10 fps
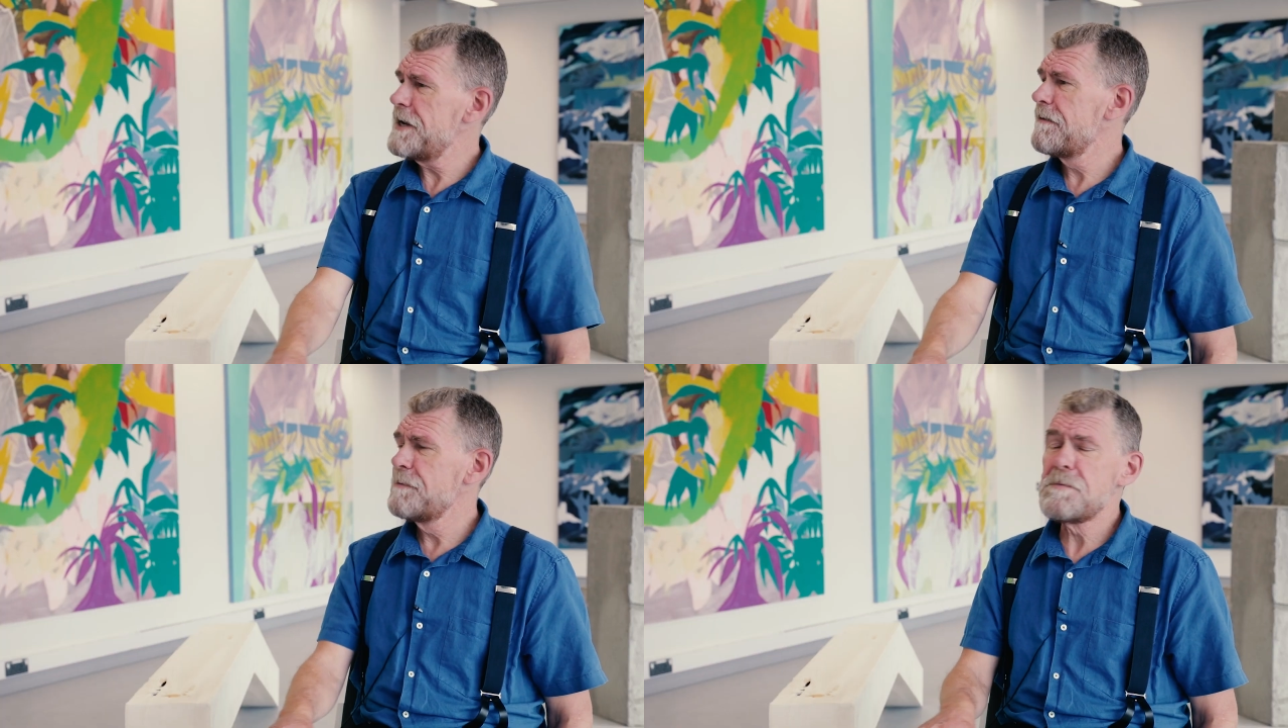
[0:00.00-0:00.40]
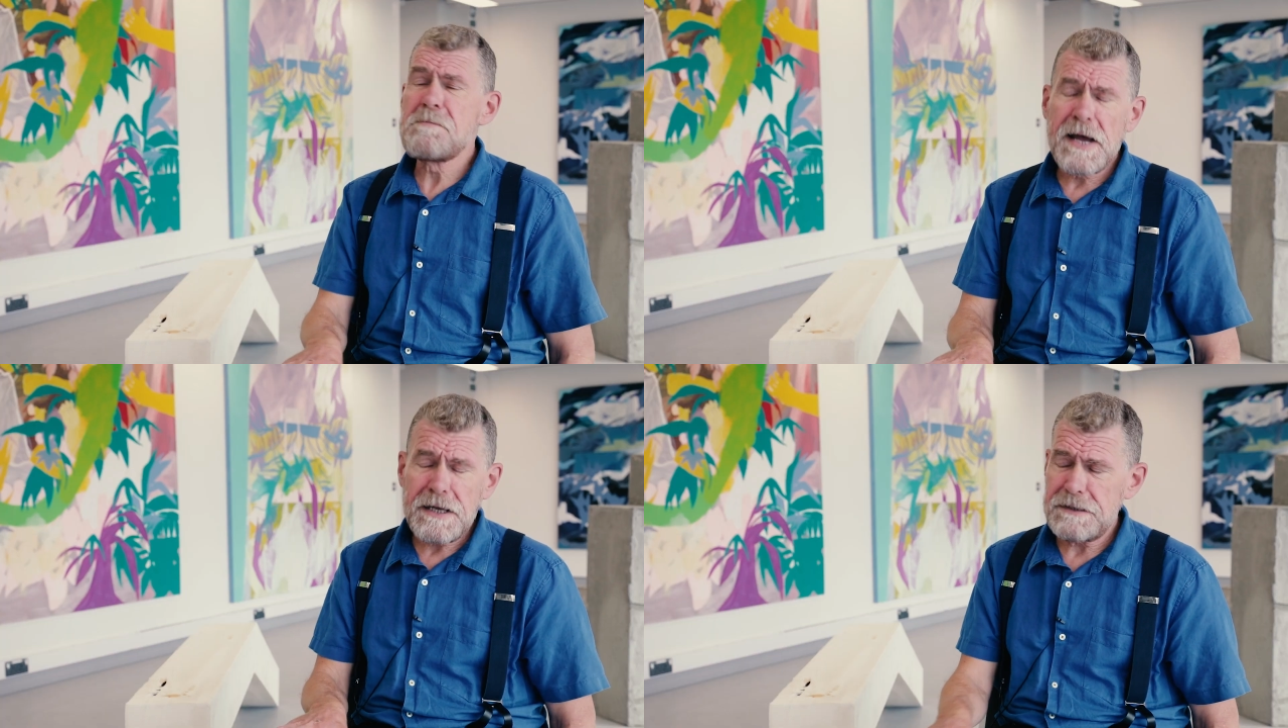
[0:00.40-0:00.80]
year I'm
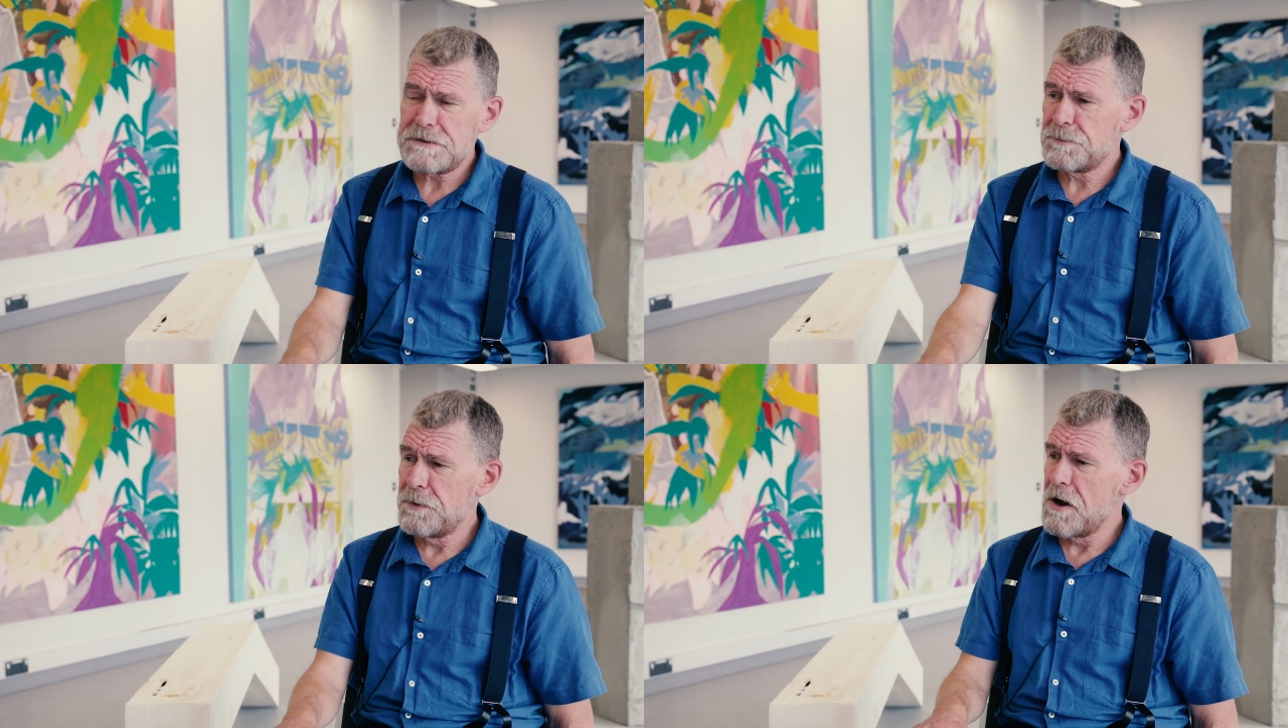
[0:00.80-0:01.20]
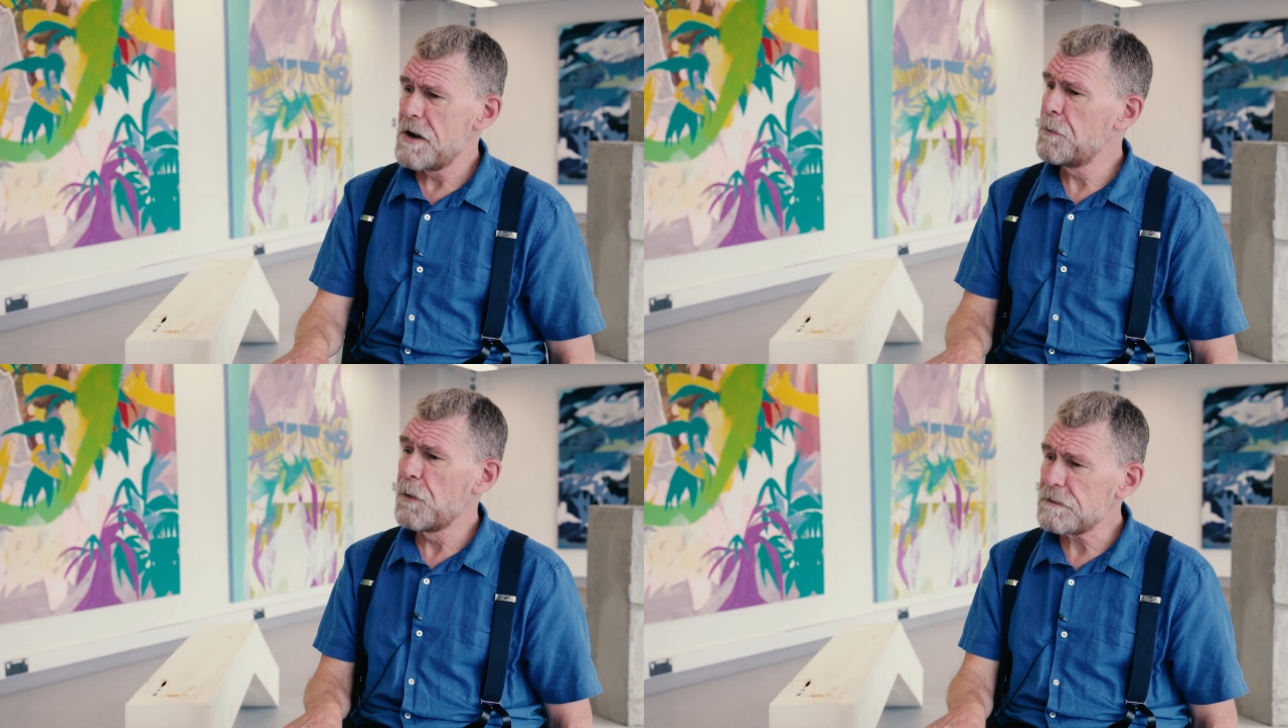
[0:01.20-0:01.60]
amazed
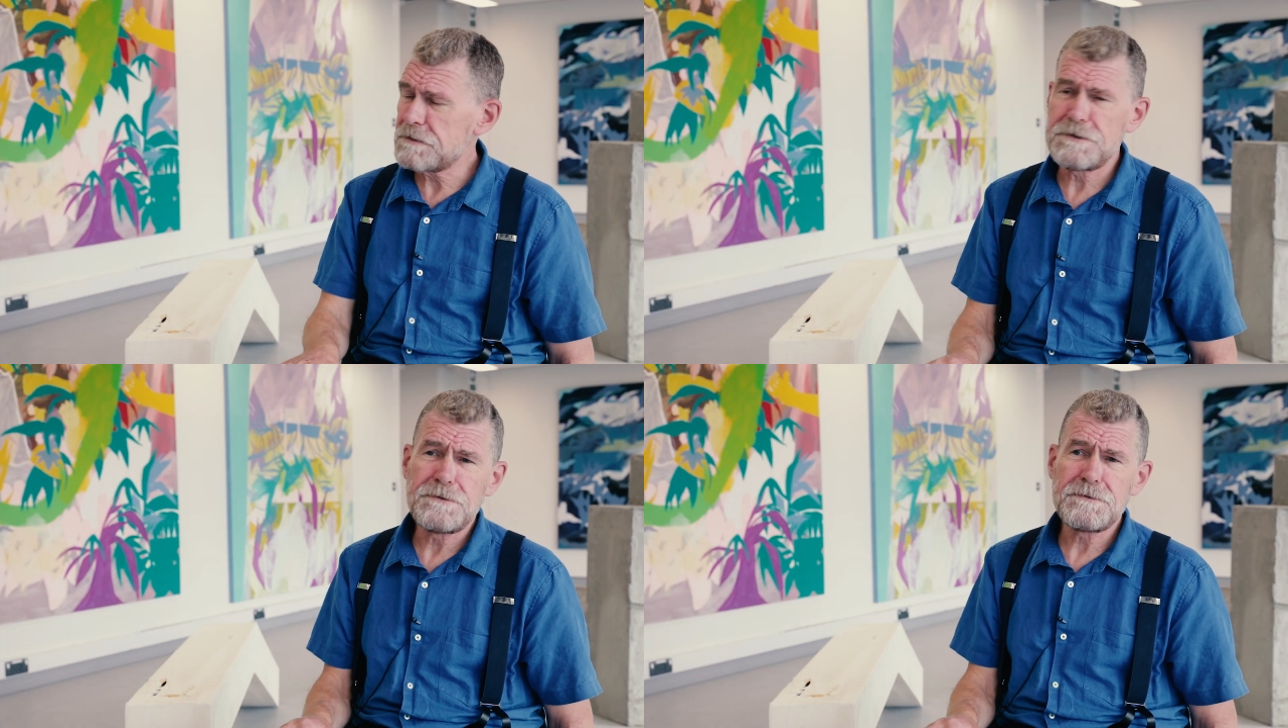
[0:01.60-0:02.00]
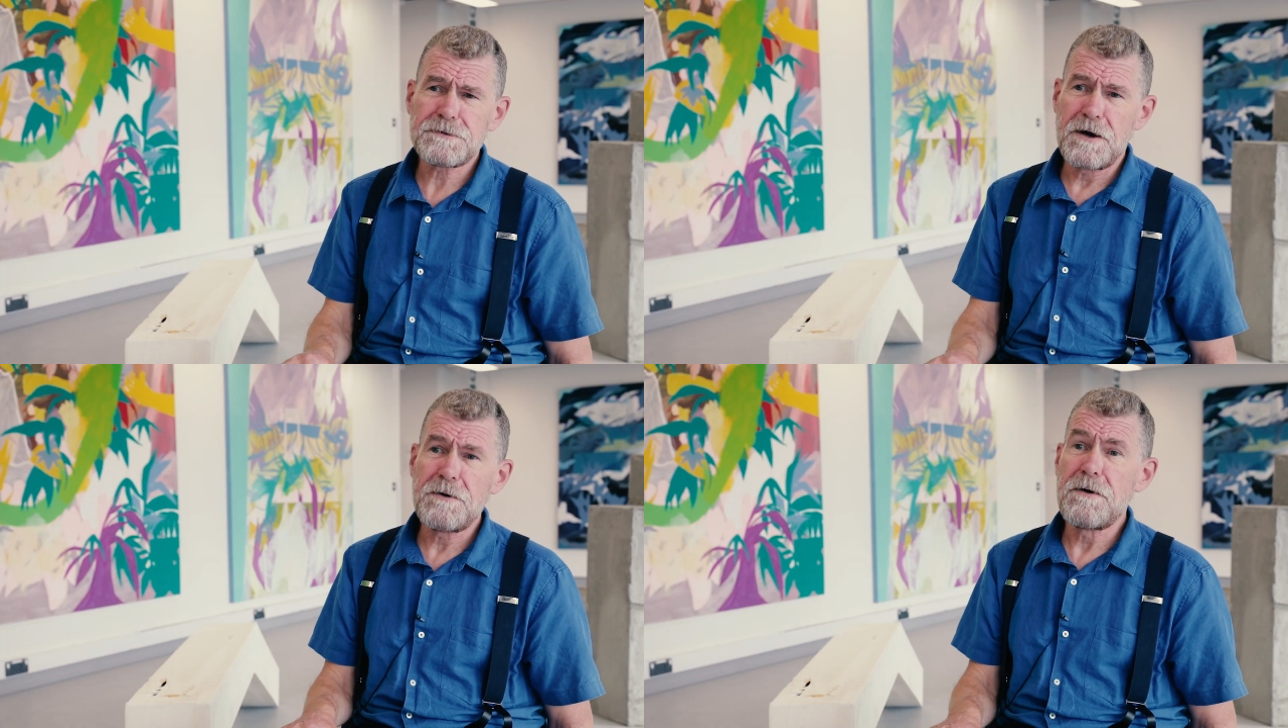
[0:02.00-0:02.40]
by what the
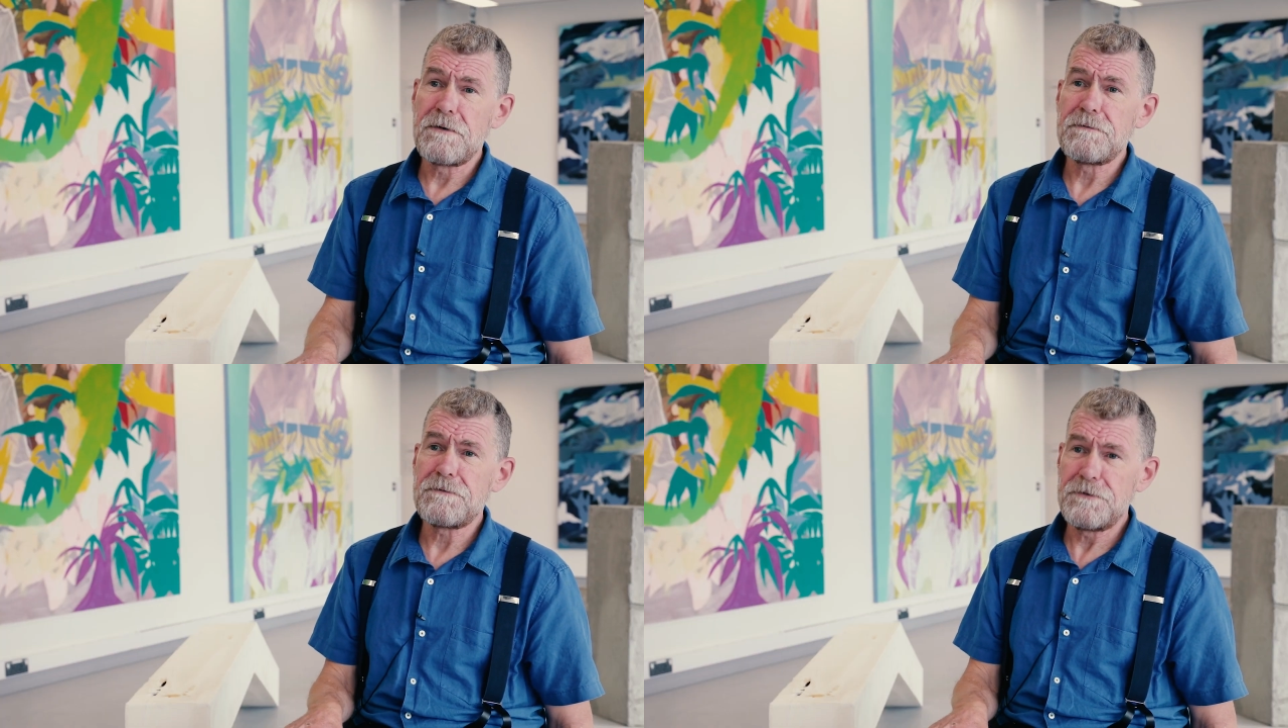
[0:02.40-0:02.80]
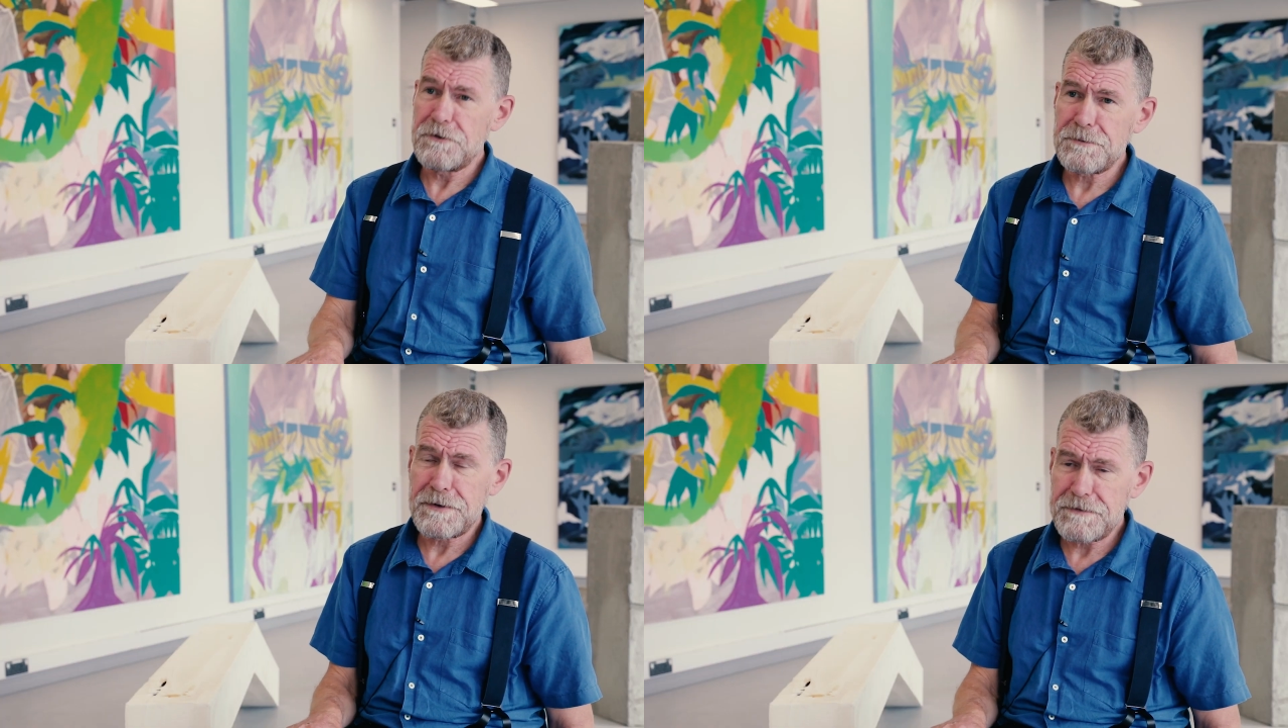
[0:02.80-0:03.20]
students go on to
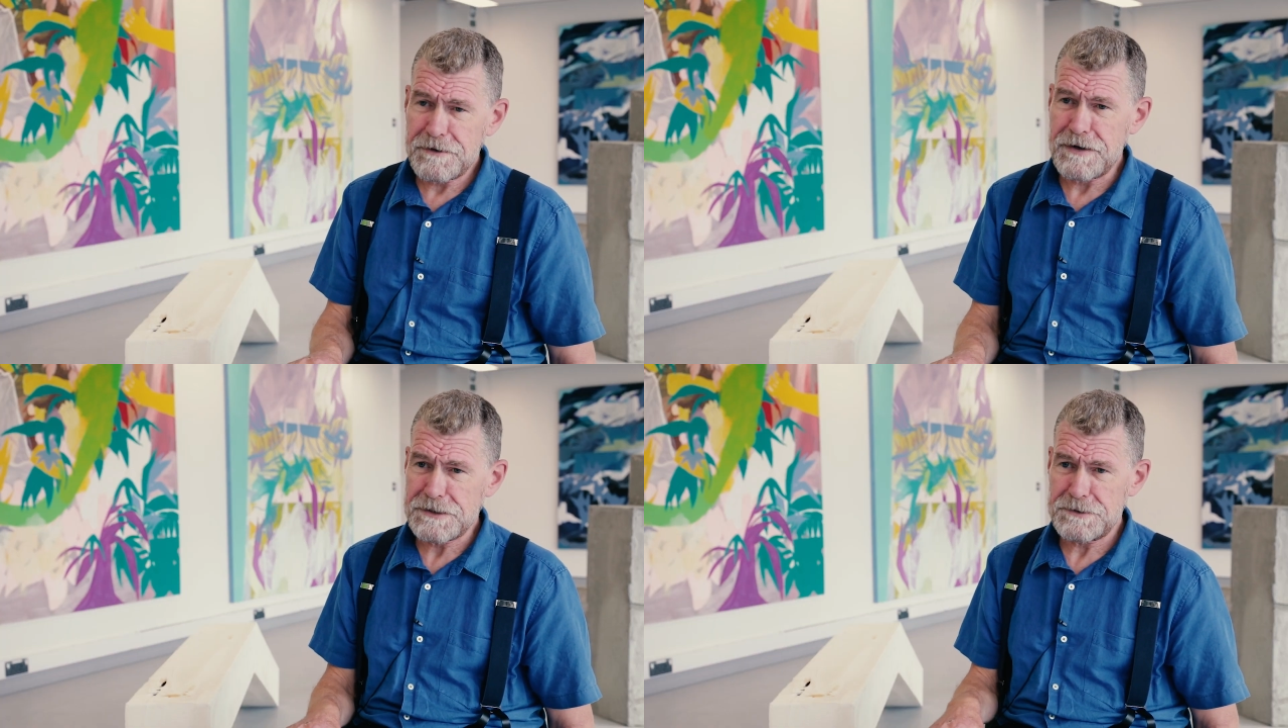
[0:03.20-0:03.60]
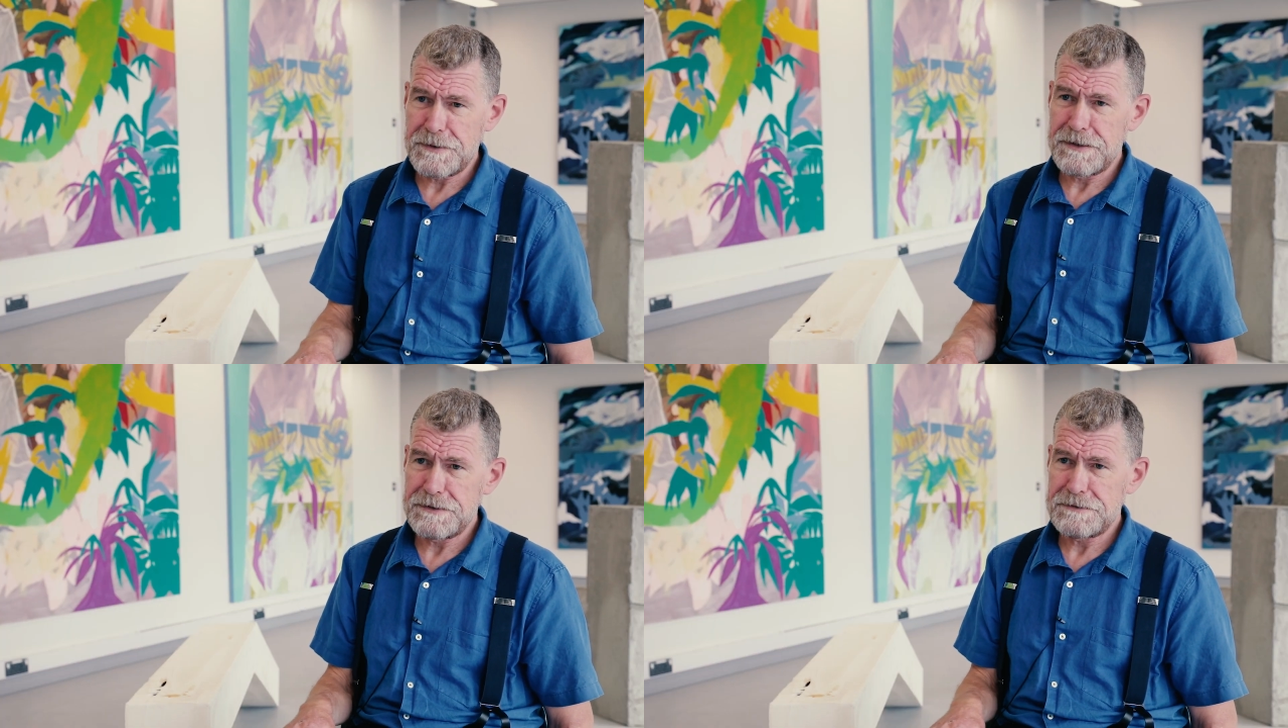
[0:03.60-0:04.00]
do when they
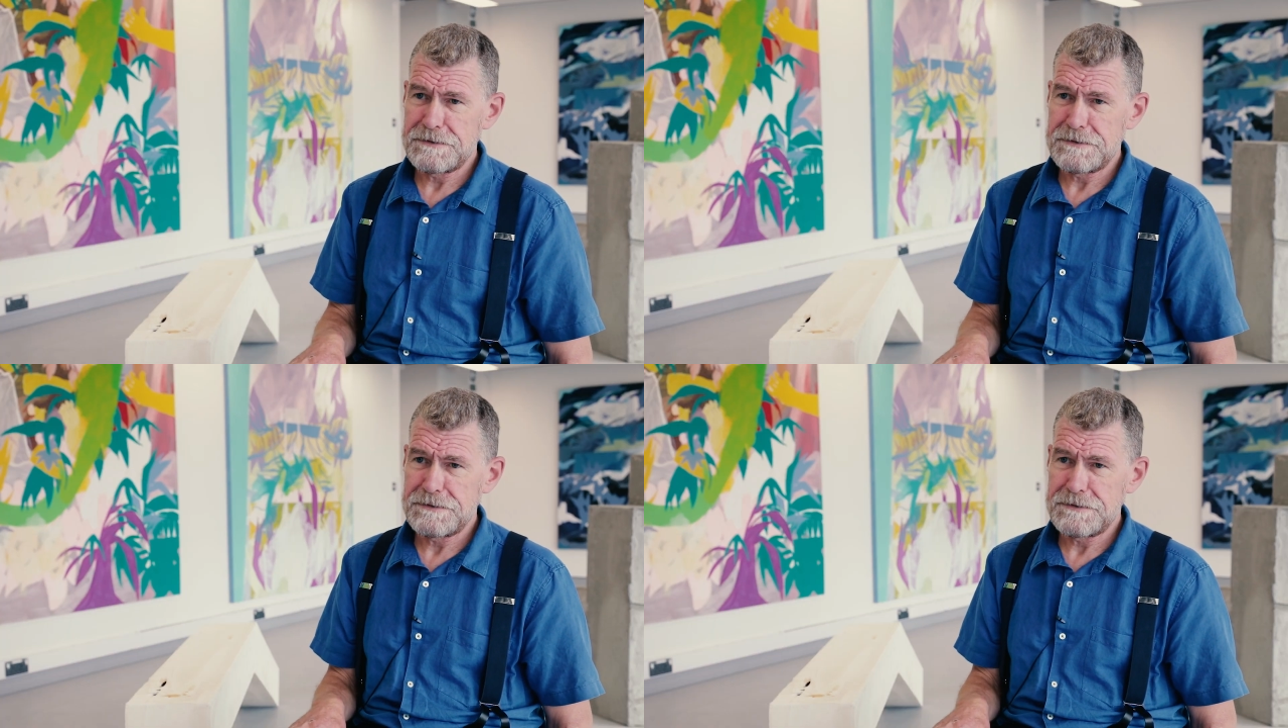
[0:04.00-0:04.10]
graduate.